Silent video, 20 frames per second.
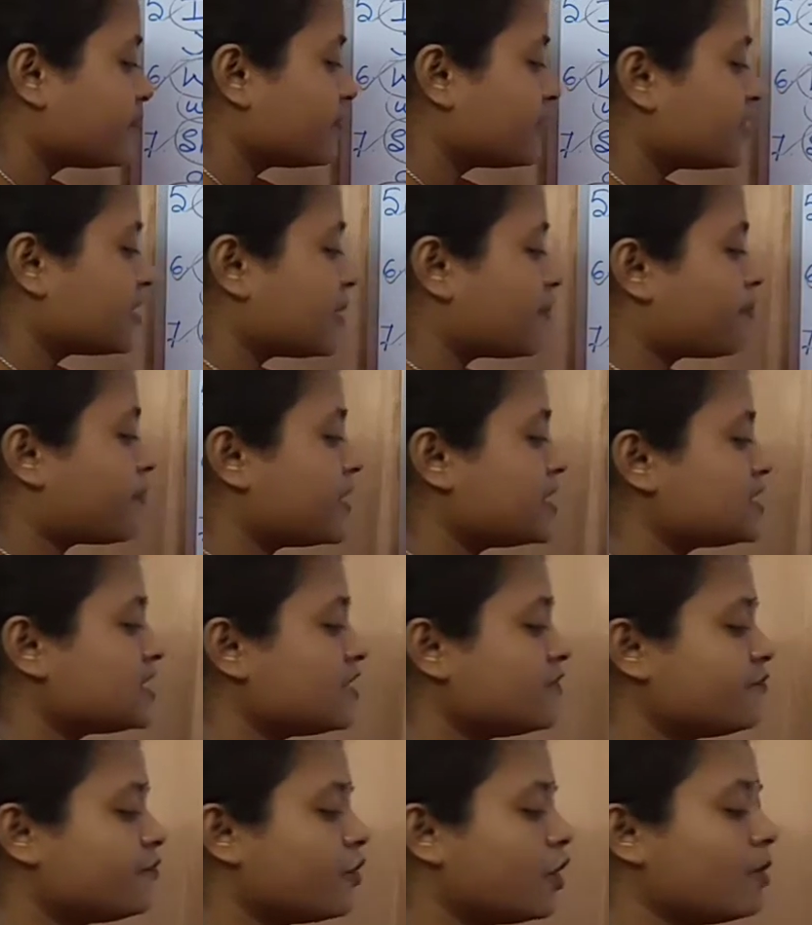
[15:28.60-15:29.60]
the
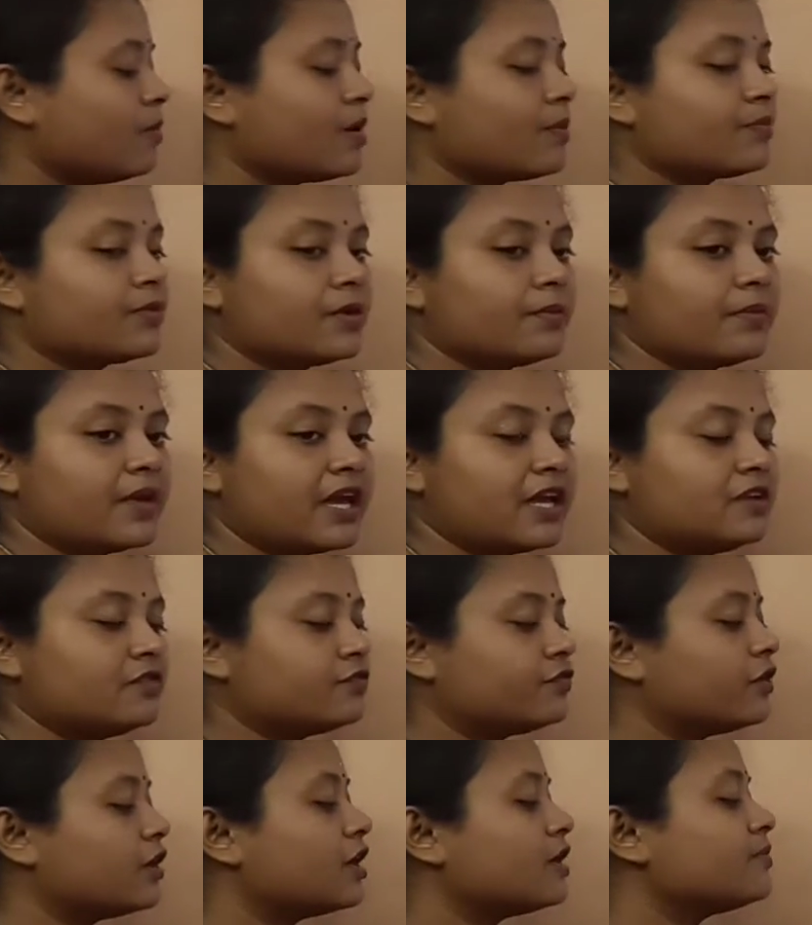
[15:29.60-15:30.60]
present form of the
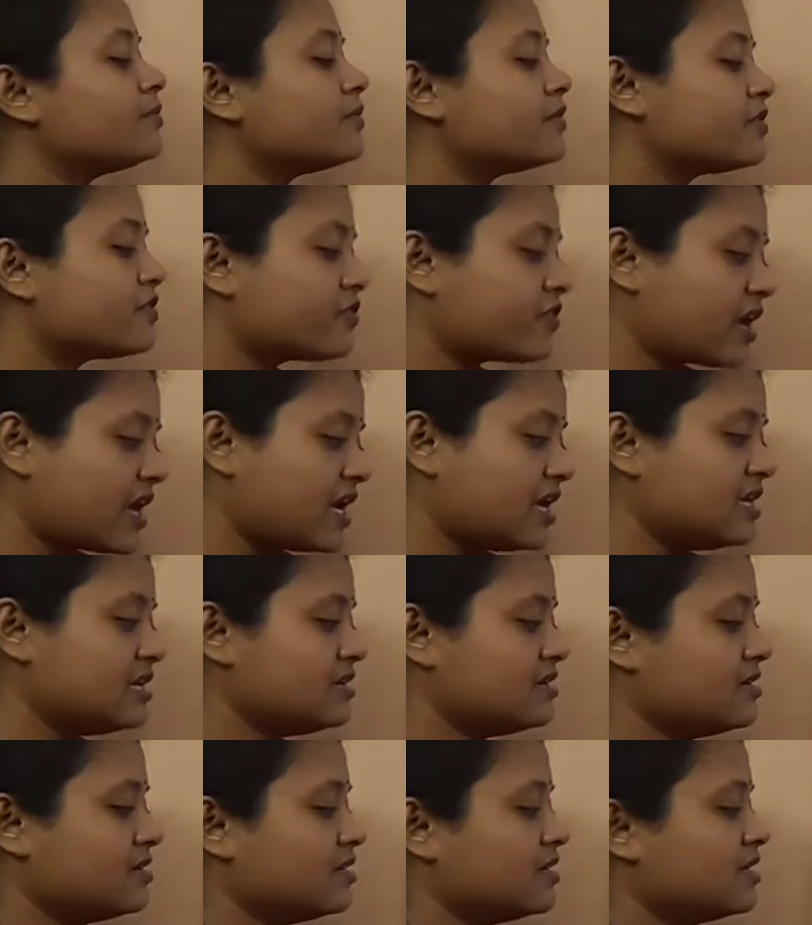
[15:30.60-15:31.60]
main verb
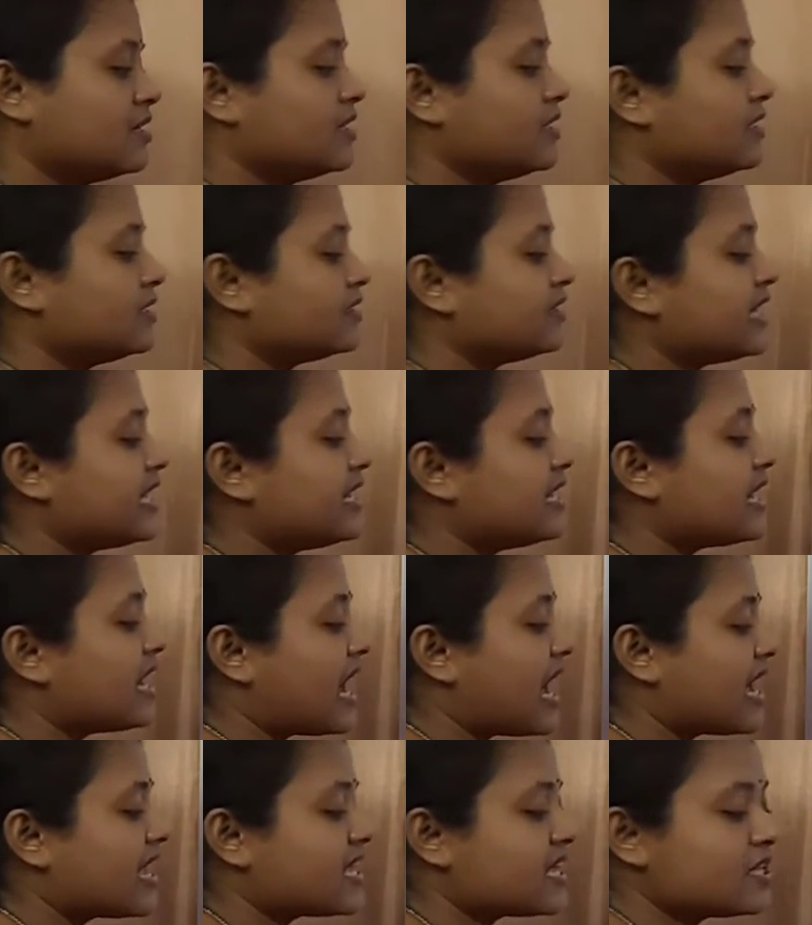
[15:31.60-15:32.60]
rain. Then
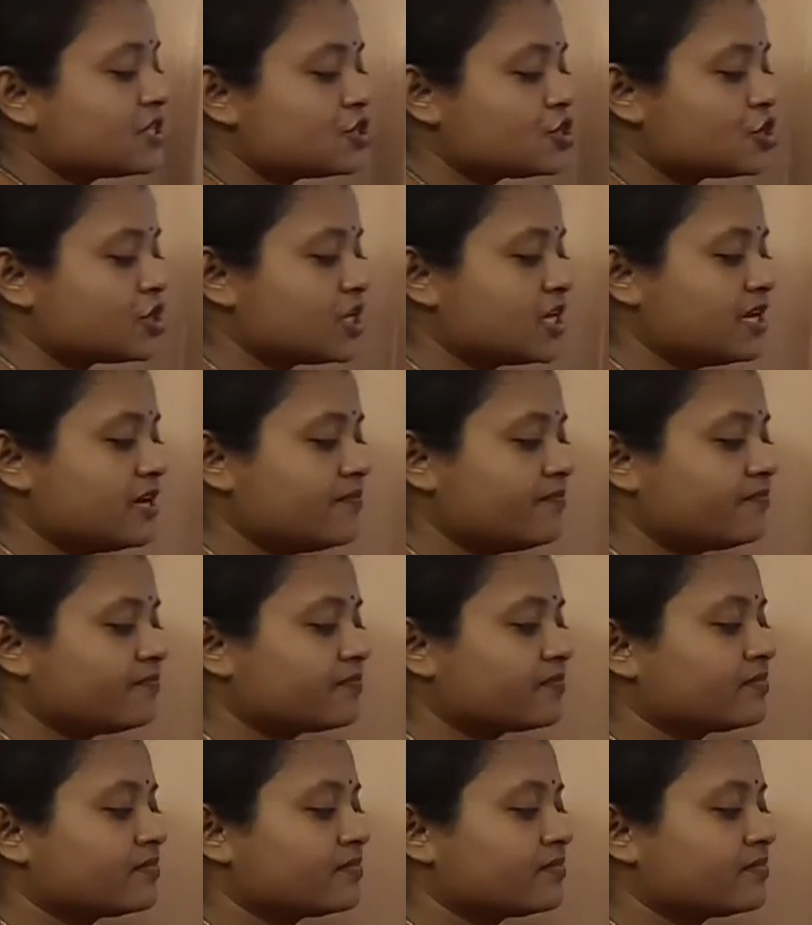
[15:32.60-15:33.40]
ing.